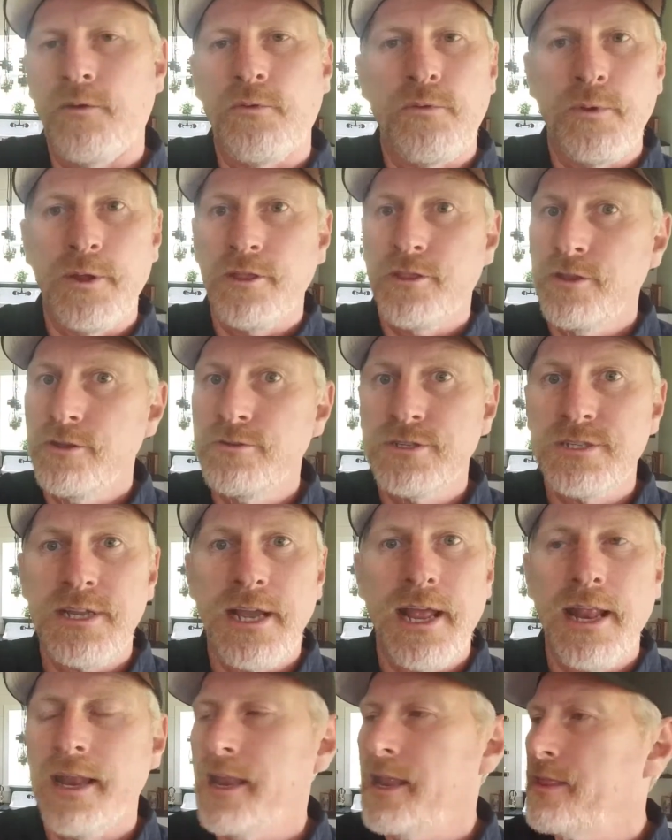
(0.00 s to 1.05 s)
with you
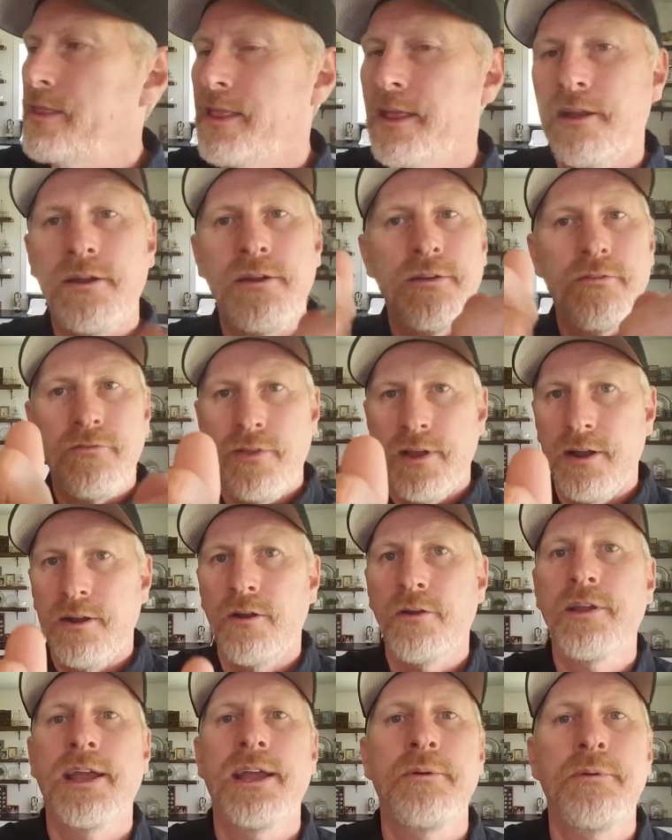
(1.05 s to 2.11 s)
standing there. If they're
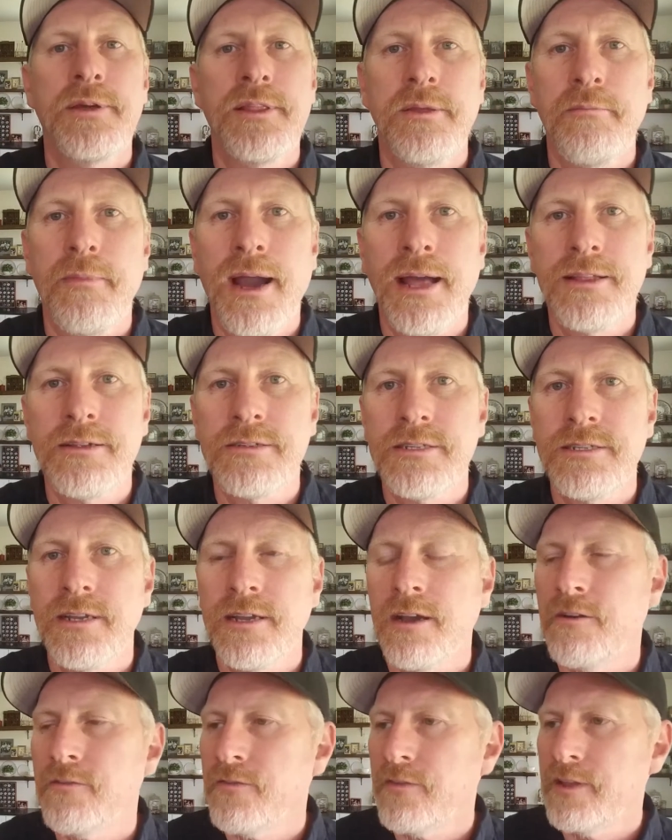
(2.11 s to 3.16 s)
okay with it by
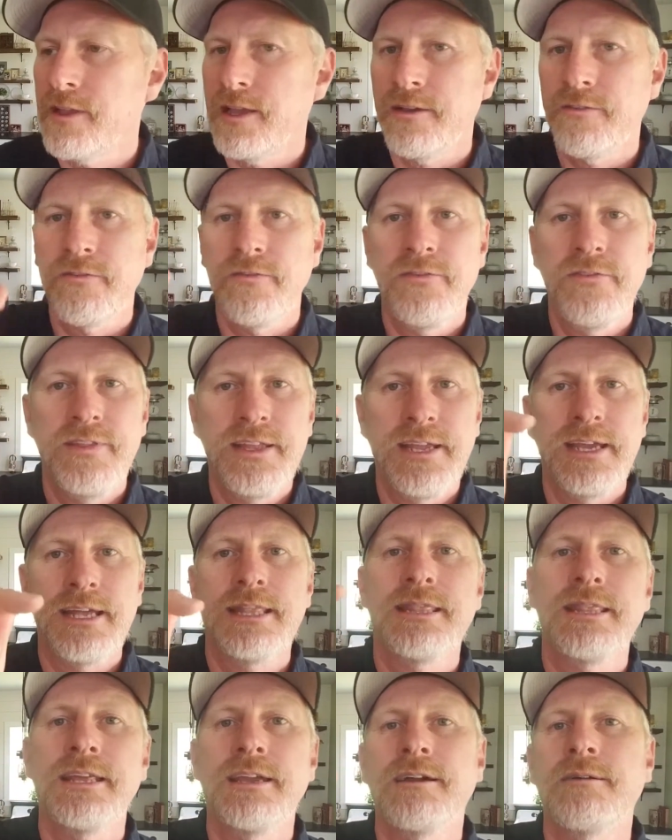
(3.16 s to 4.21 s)
themselves,
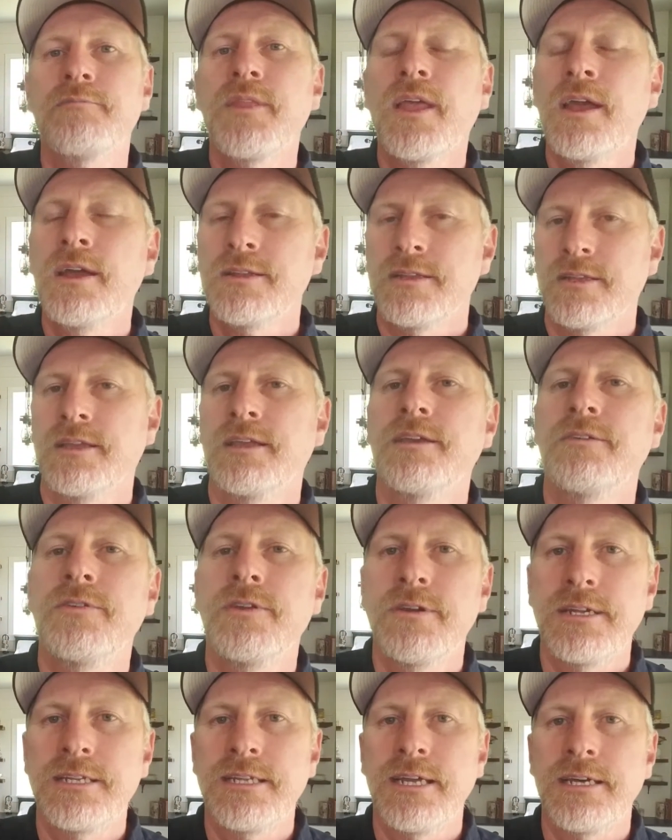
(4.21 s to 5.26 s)
get them to give
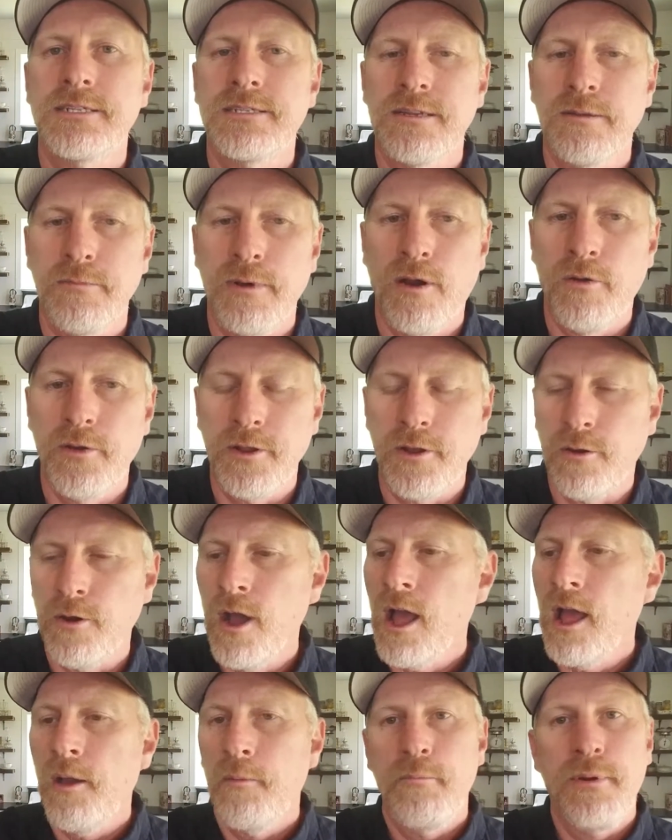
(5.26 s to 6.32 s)
you a testimonial.
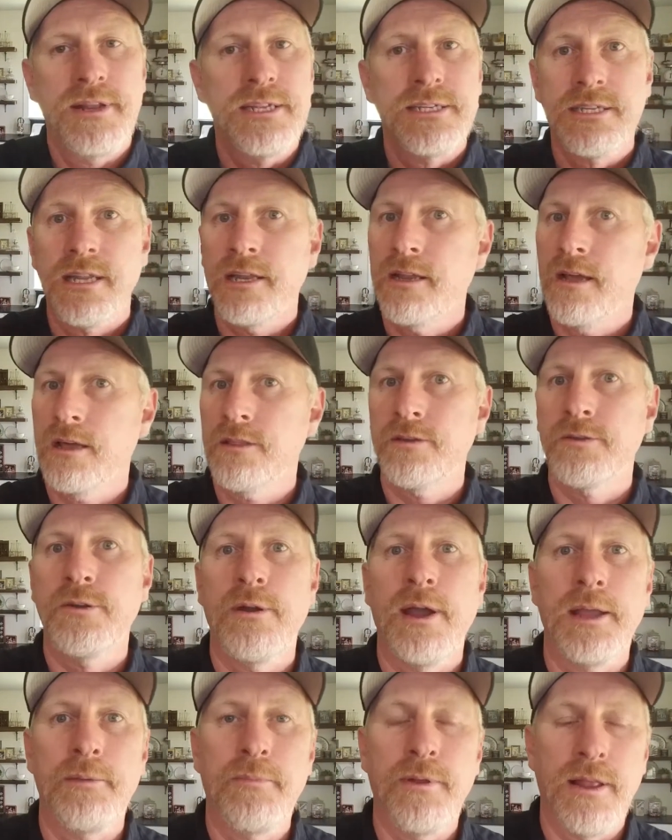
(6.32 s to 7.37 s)
But it's another
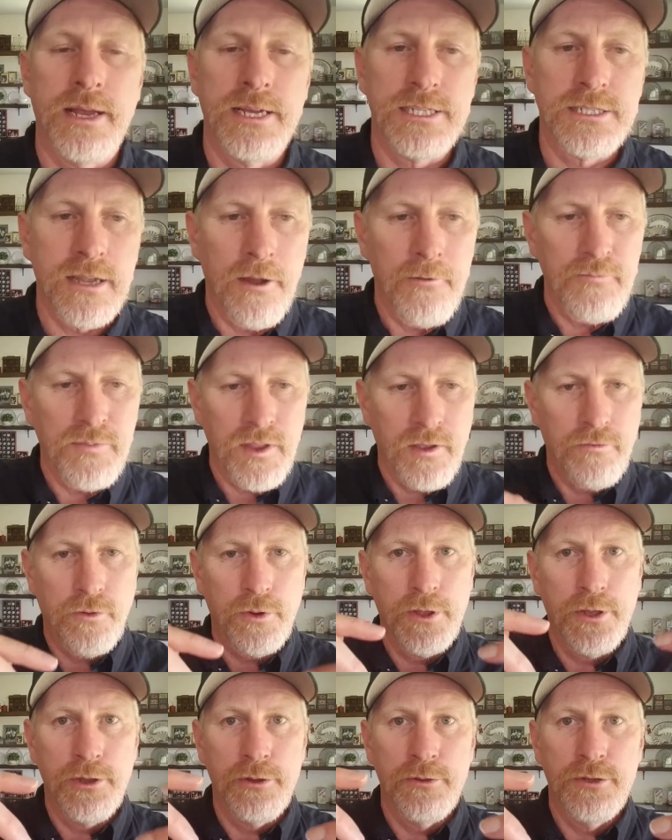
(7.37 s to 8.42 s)
great place for
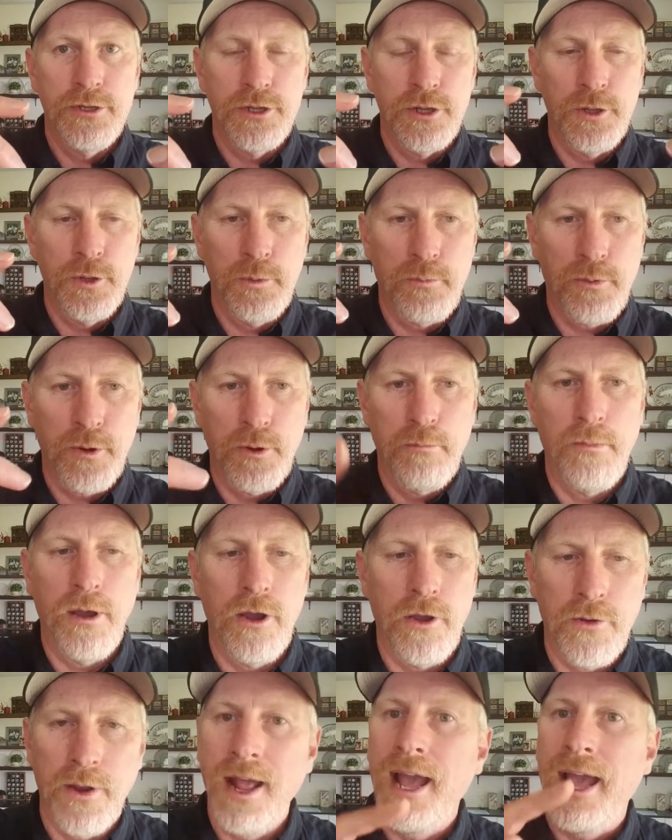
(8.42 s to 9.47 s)
you to
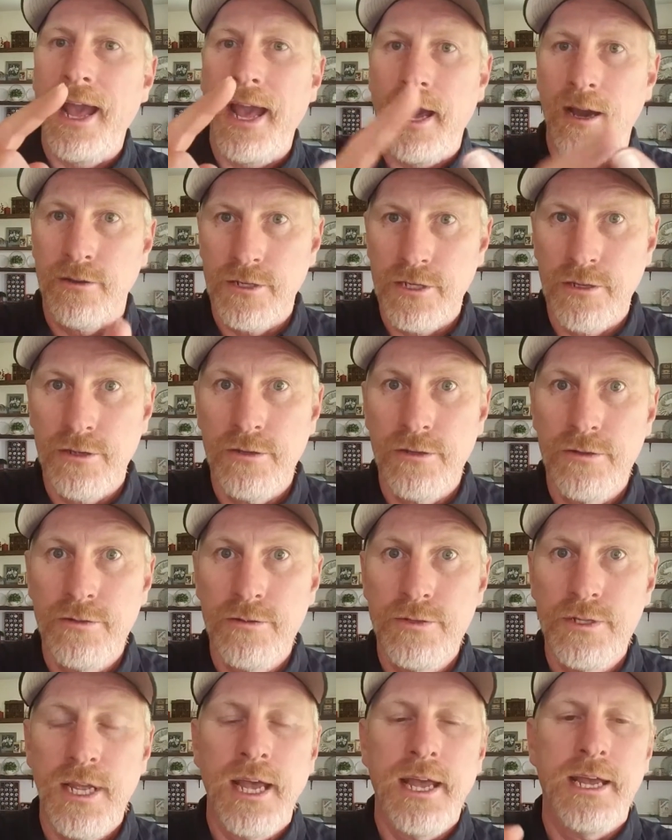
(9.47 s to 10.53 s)
promote
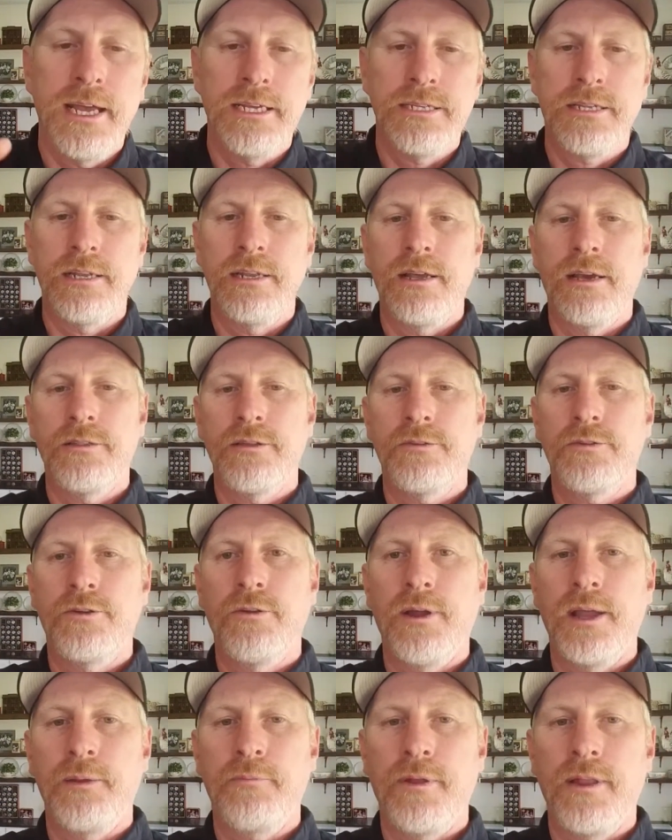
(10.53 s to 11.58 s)
how-tos. It's another
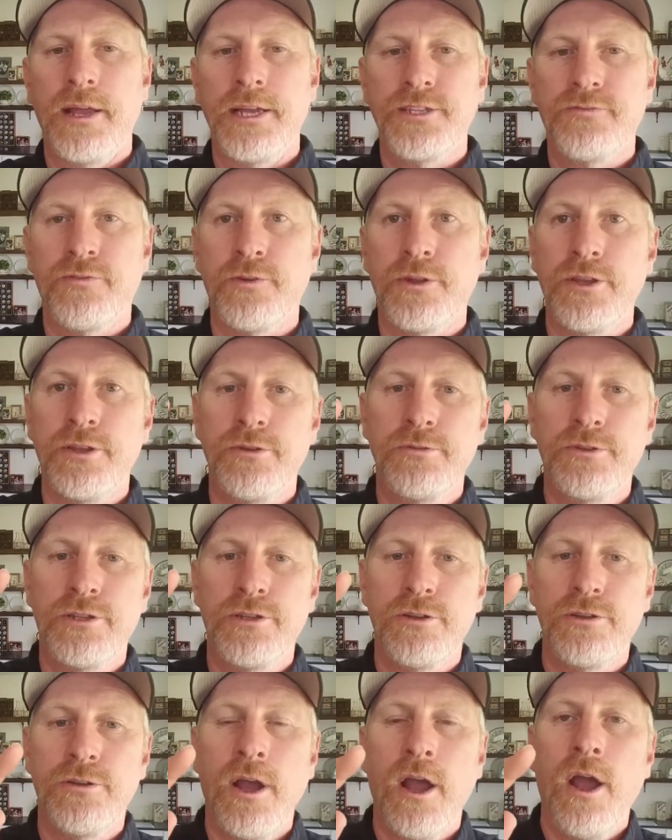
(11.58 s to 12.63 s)
great place for you
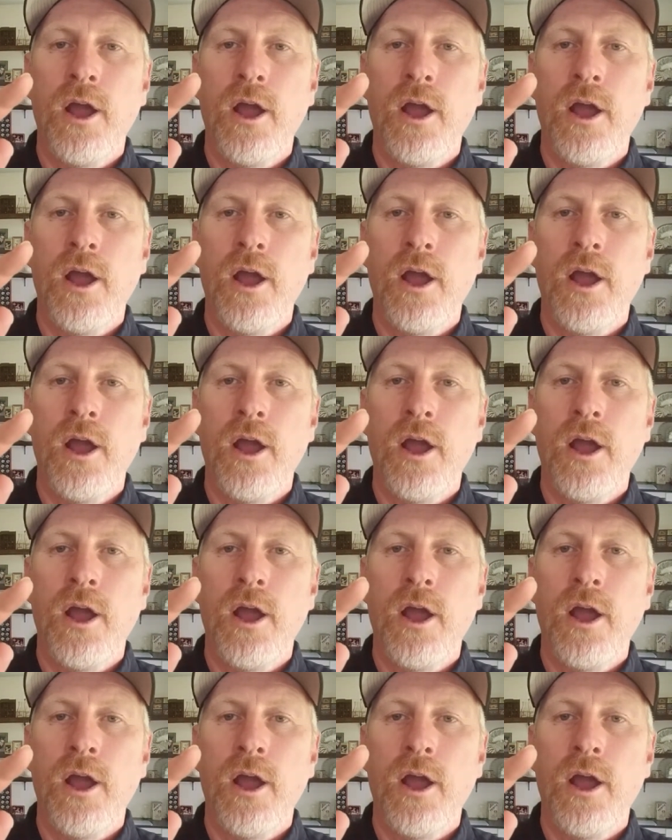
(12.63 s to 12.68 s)
to